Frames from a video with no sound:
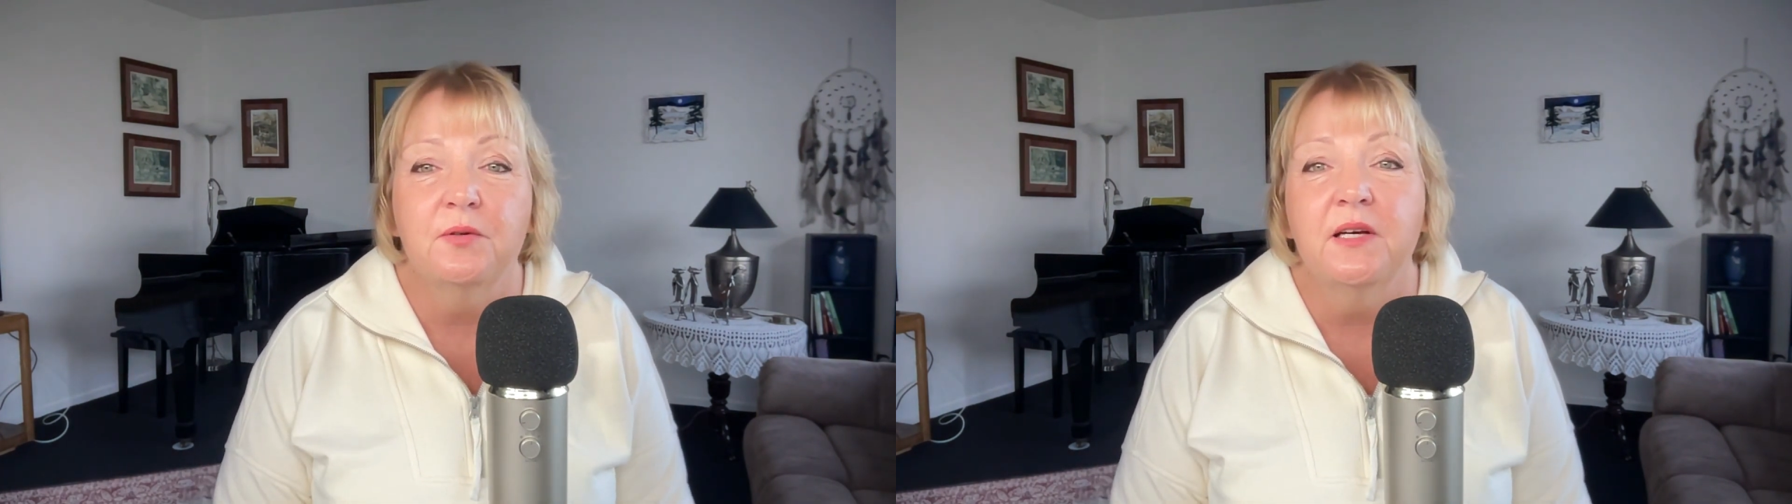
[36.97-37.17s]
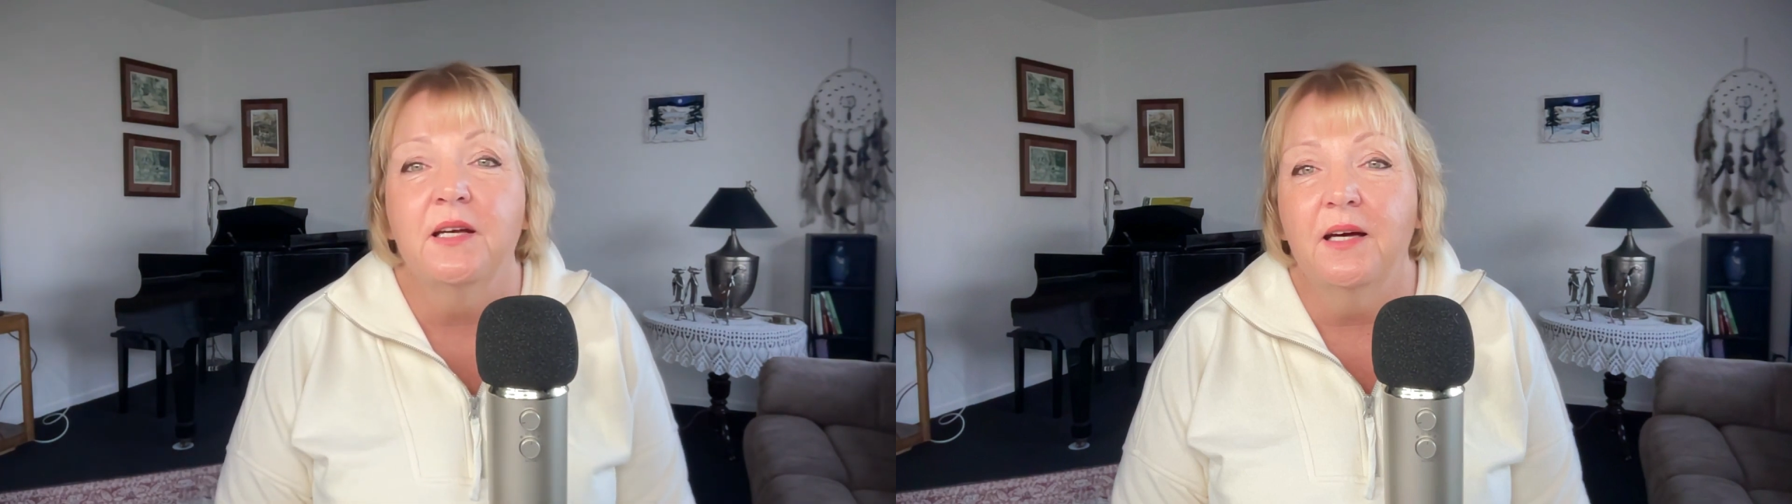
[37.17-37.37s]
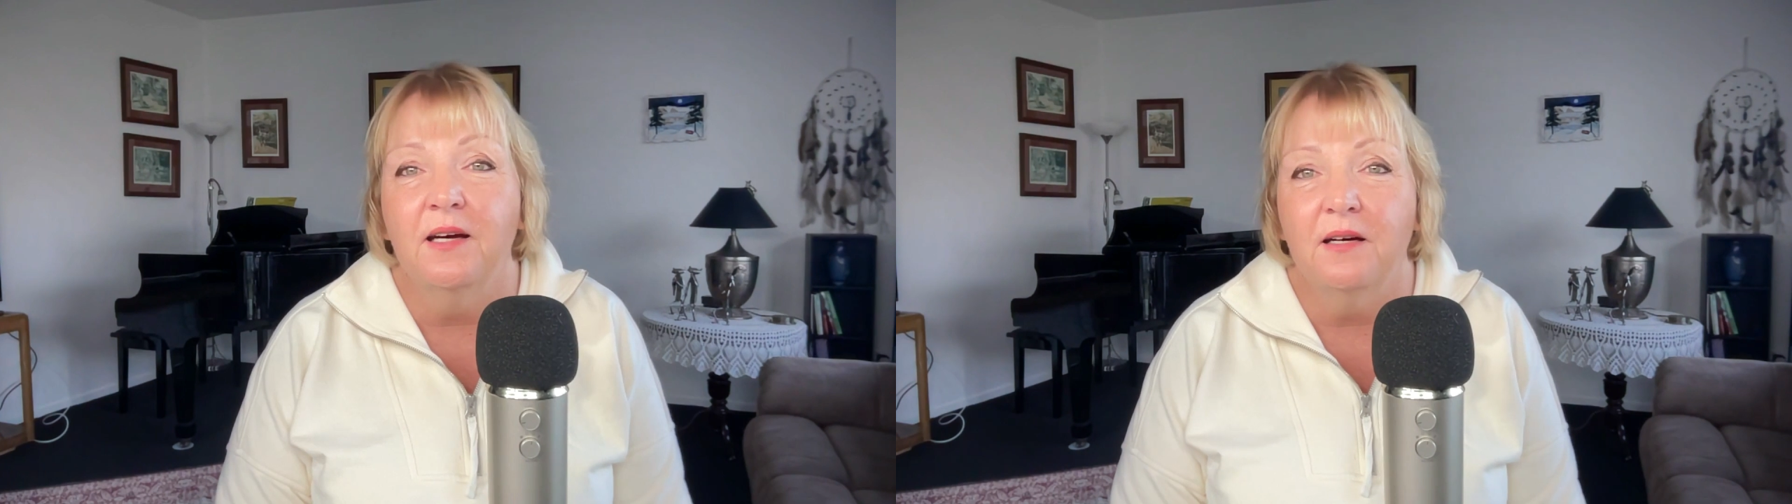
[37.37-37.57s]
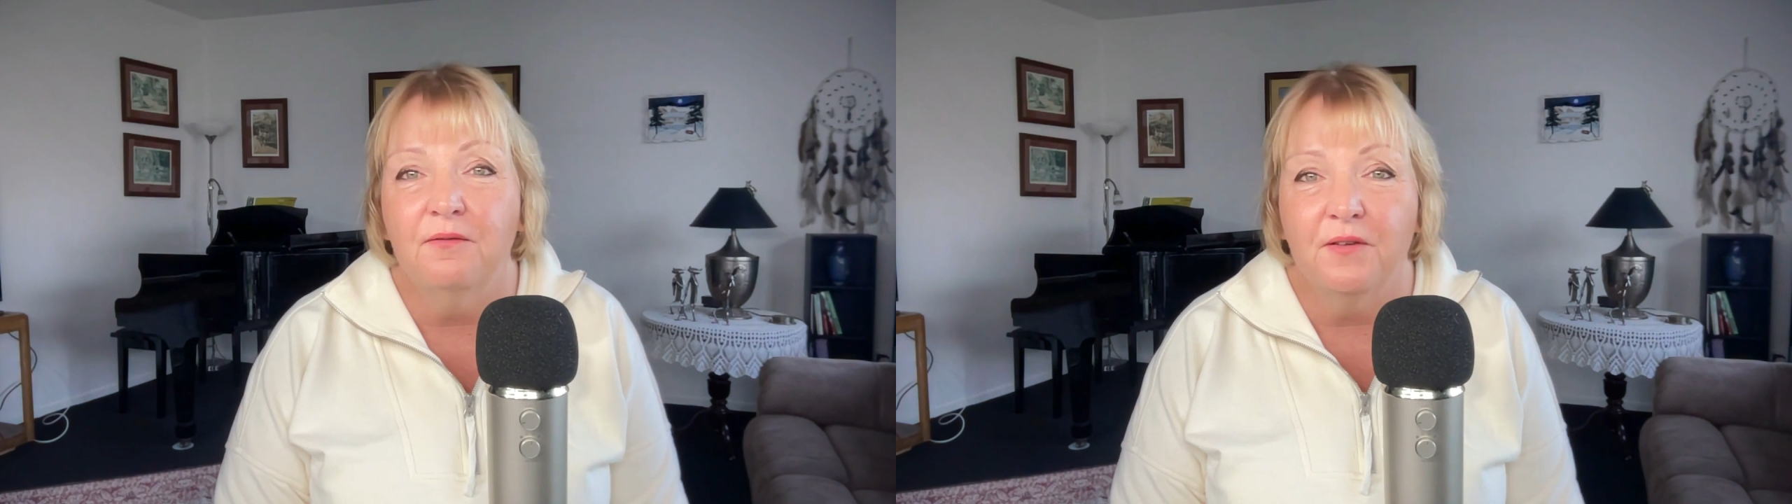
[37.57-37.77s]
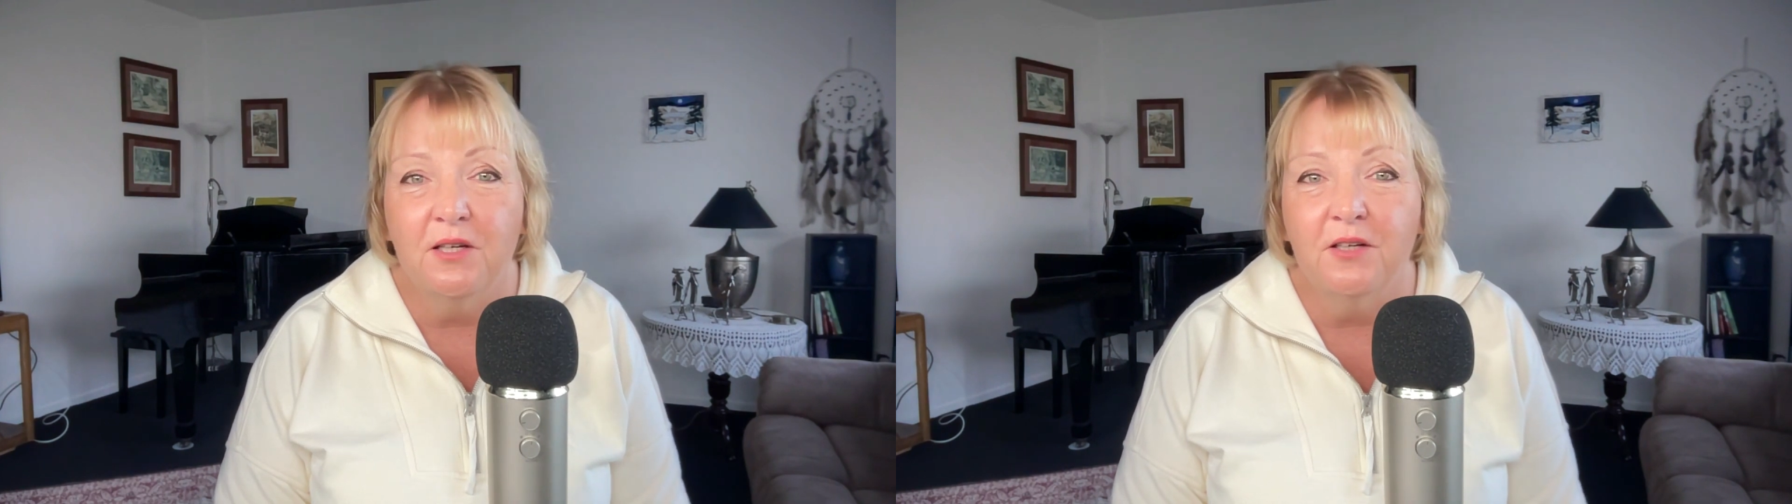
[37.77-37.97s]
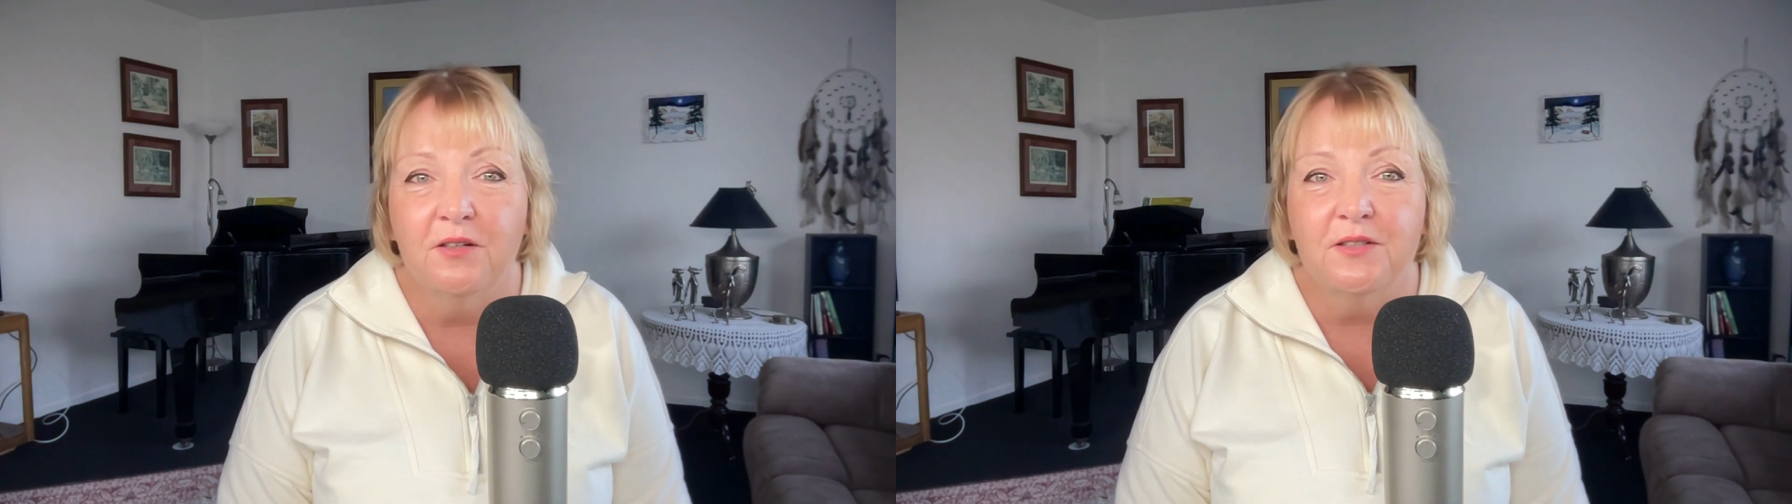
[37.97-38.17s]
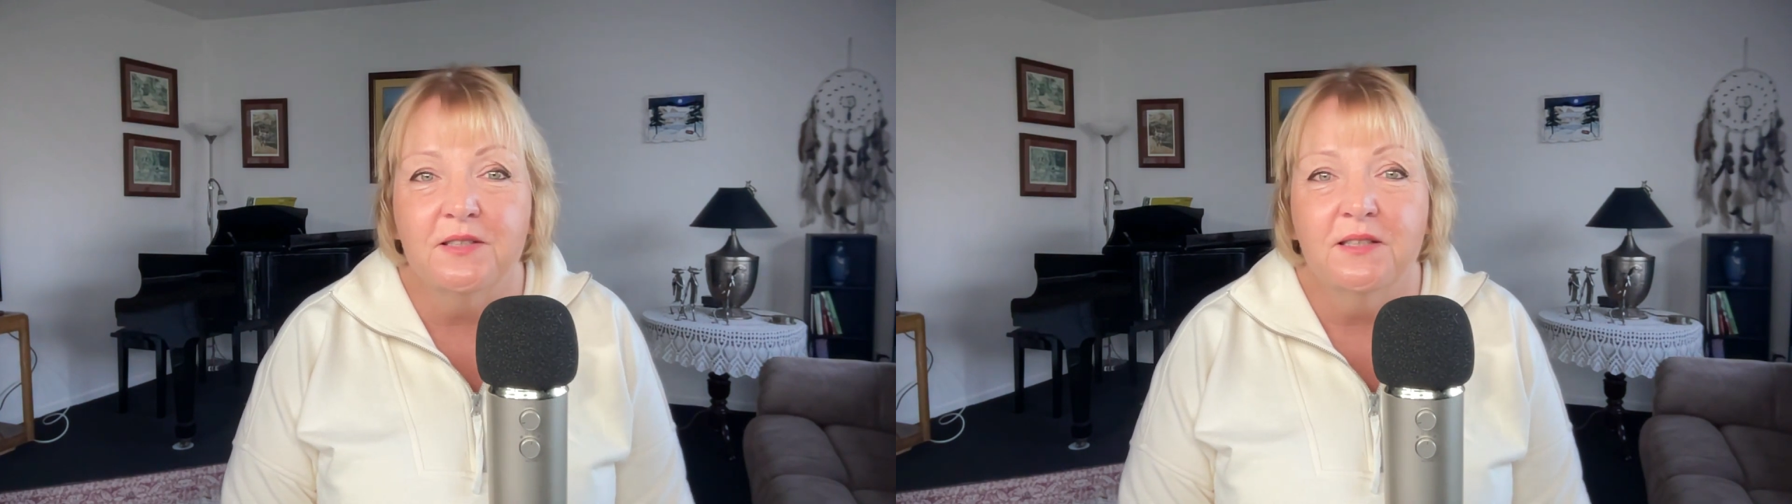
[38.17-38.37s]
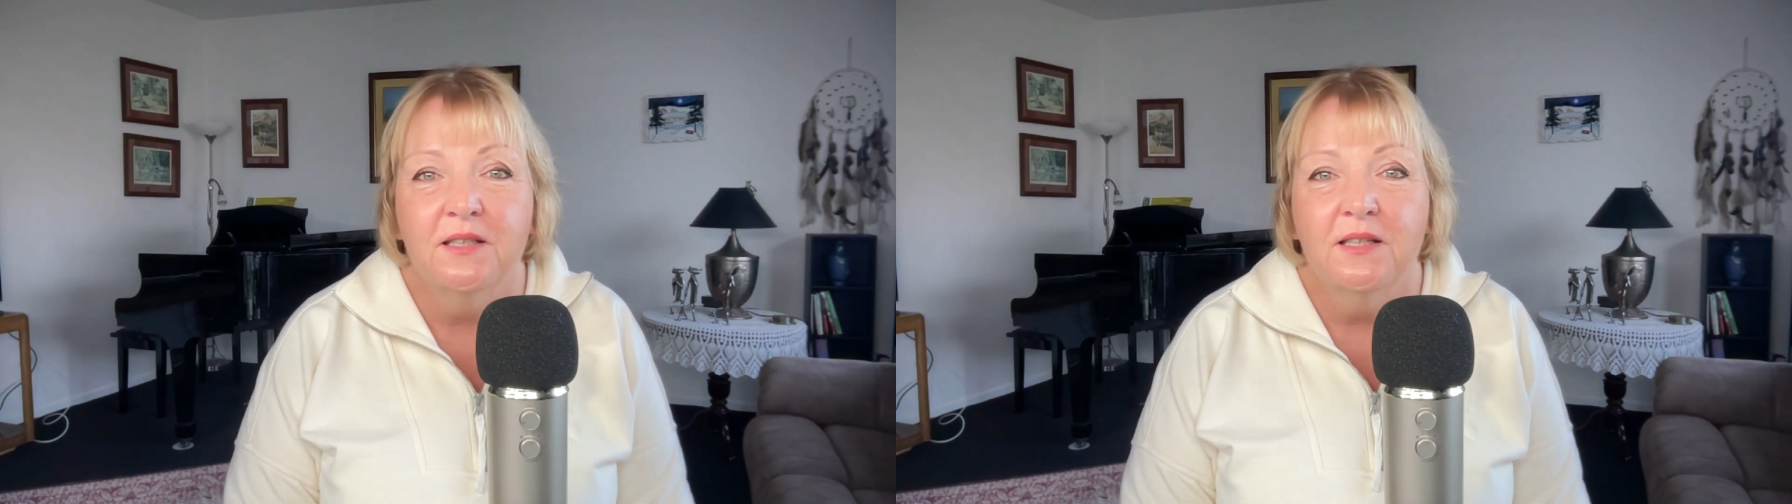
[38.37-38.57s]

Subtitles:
3.5 years.